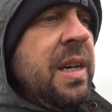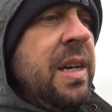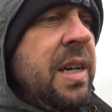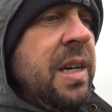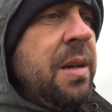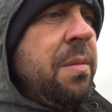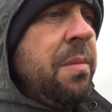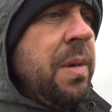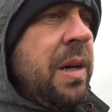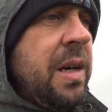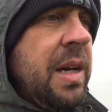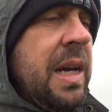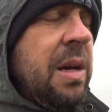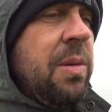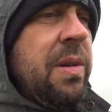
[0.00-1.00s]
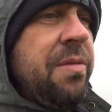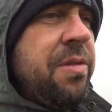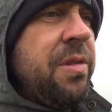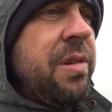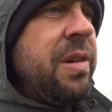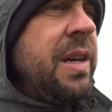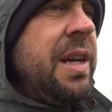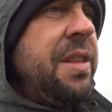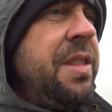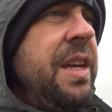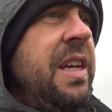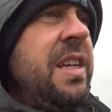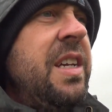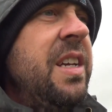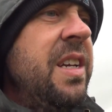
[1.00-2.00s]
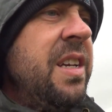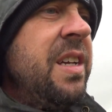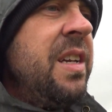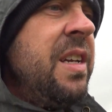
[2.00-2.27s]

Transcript: However, I think